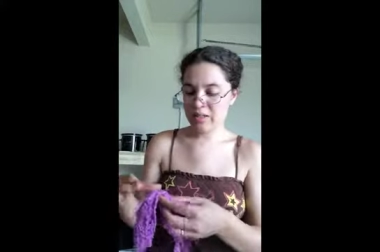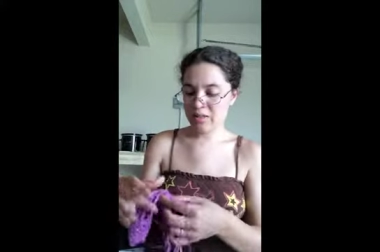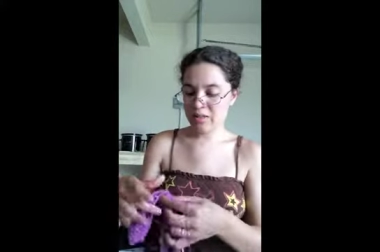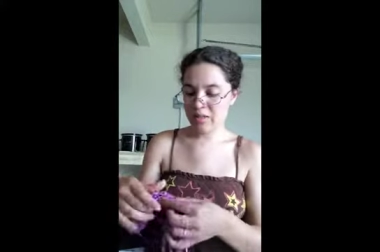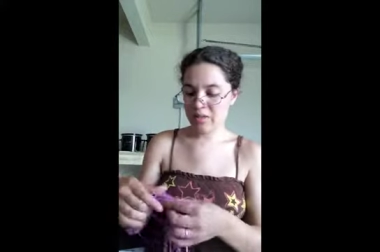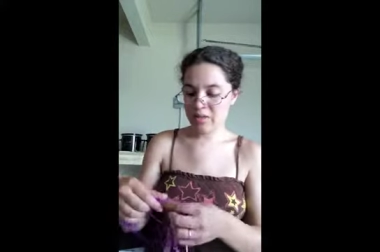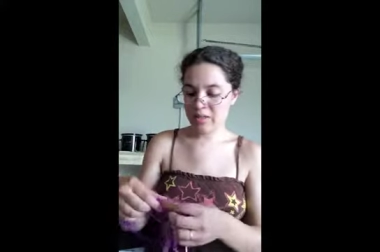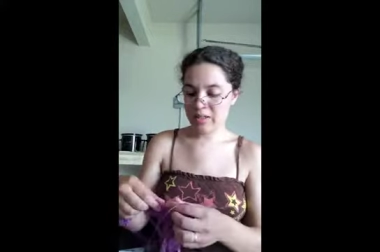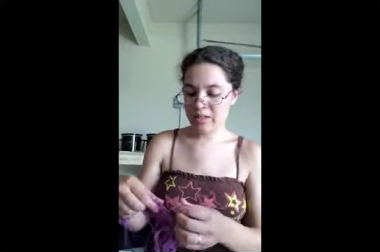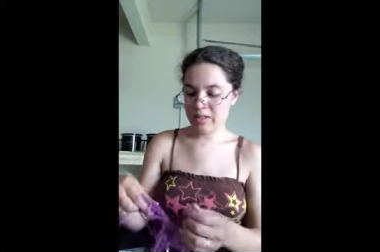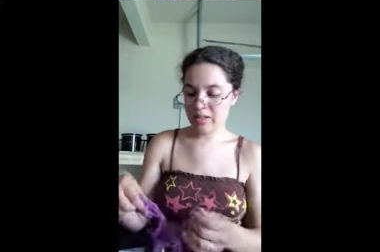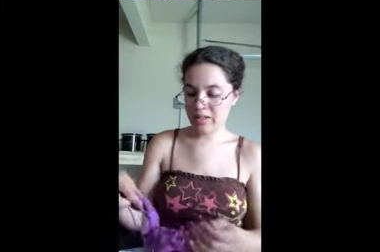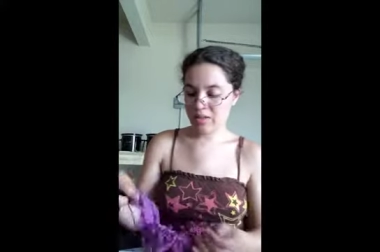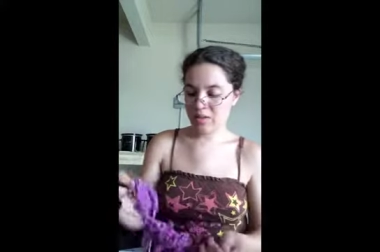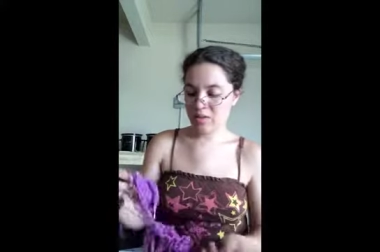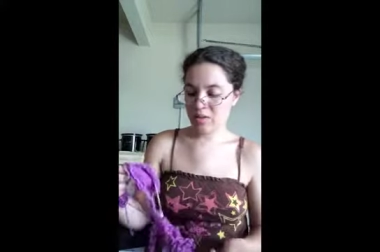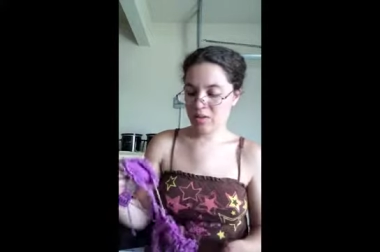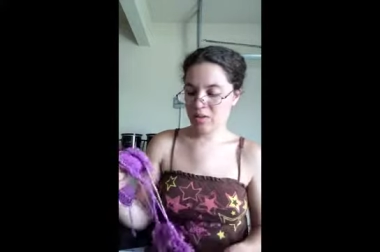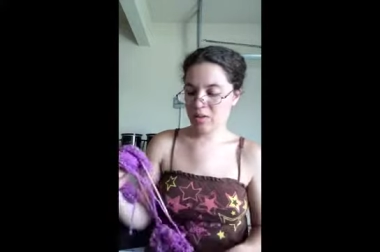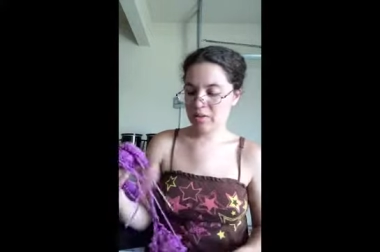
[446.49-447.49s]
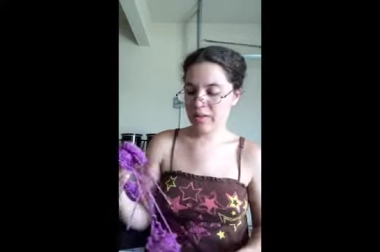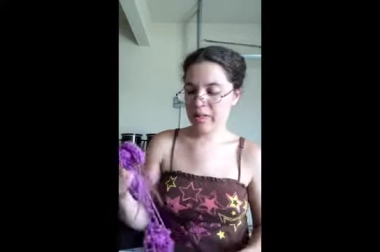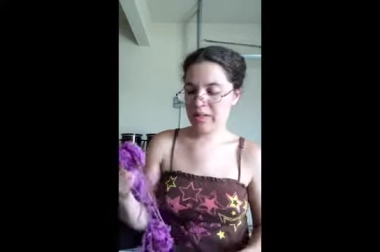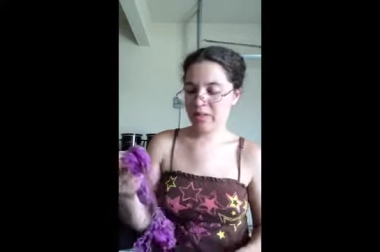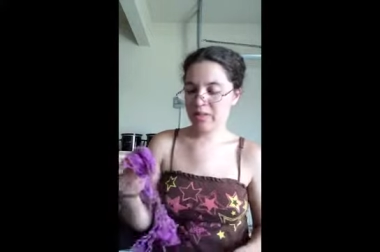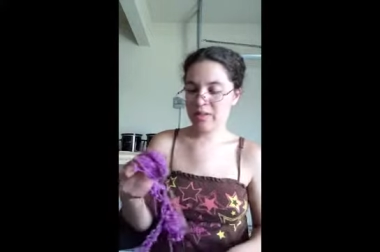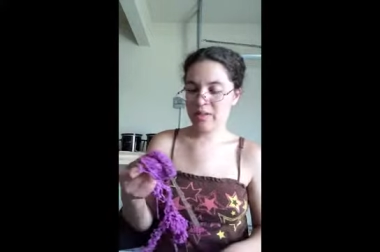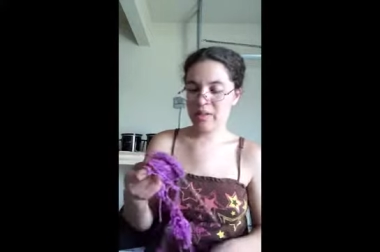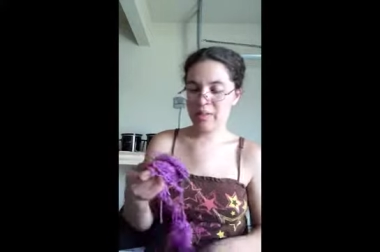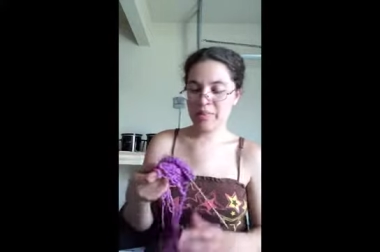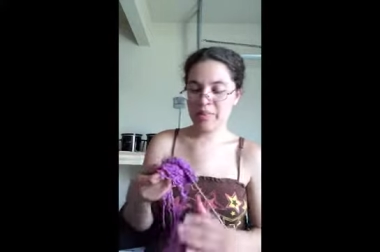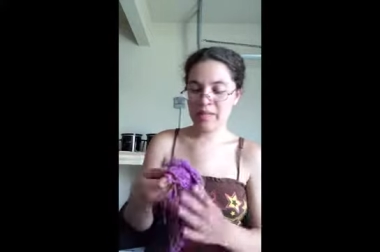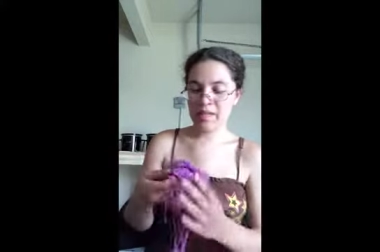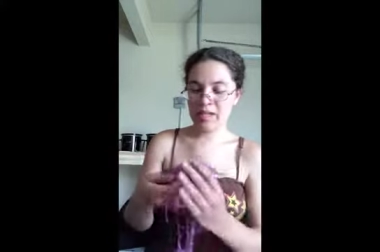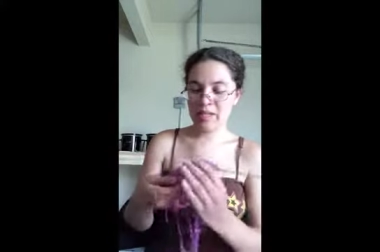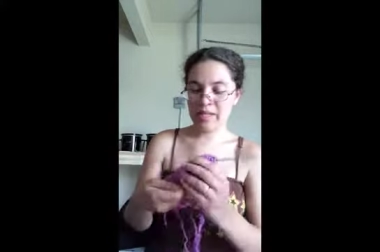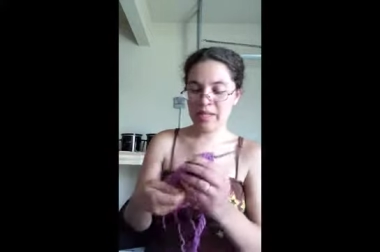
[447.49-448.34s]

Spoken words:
Sorry, it's like all tangled up. It got